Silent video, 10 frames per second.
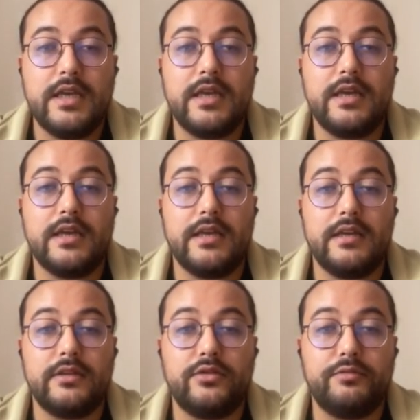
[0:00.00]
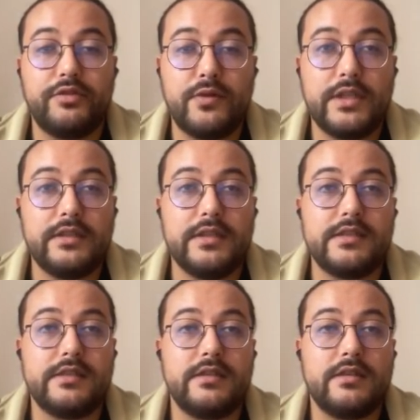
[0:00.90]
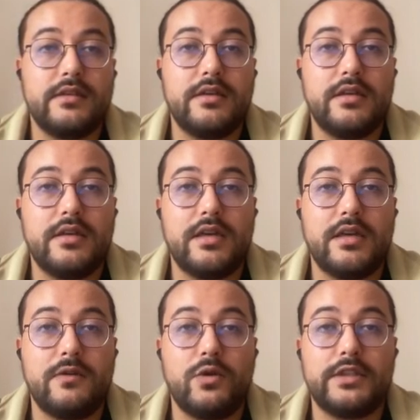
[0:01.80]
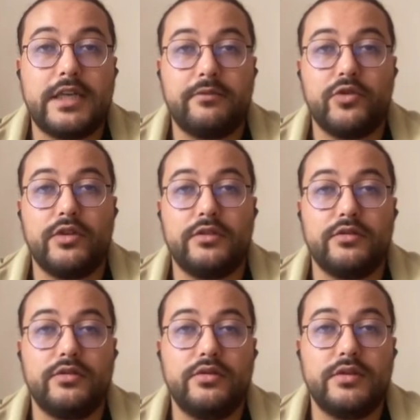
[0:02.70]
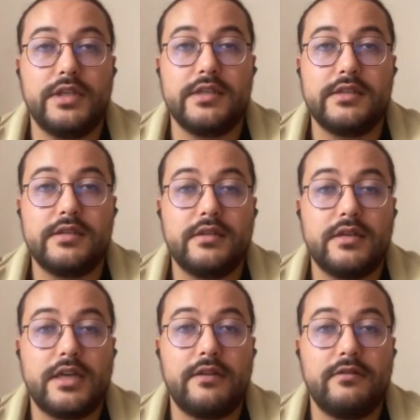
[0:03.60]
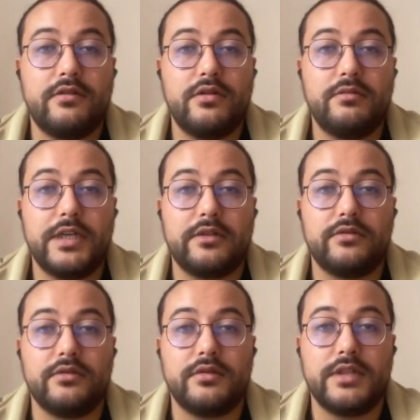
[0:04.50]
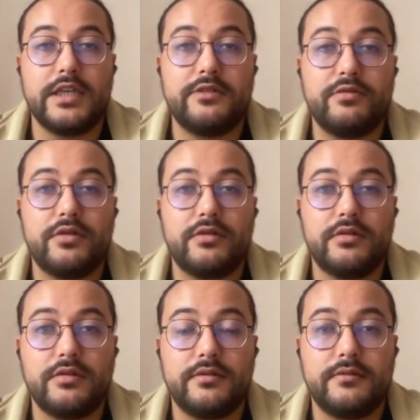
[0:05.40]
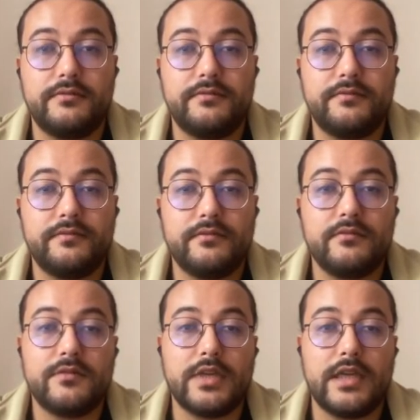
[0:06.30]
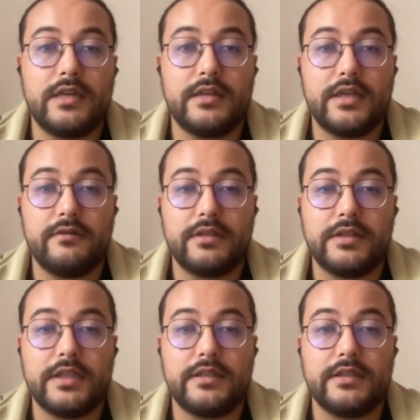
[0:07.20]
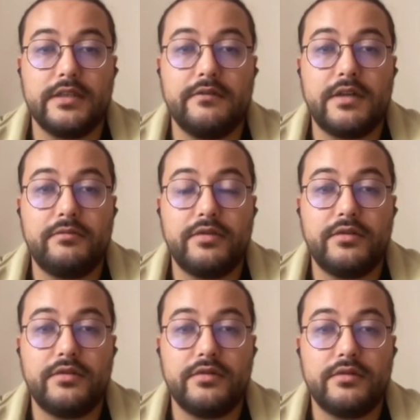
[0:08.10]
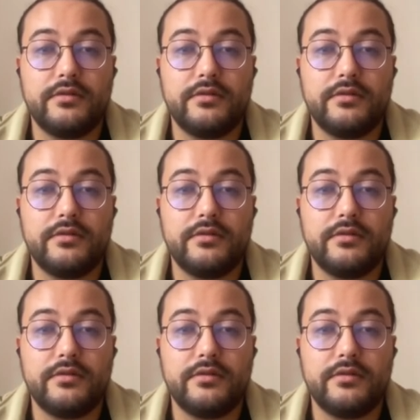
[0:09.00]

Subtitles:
To prevent this, what I'm going to do is I will go back to dashboard and I will create a new upload,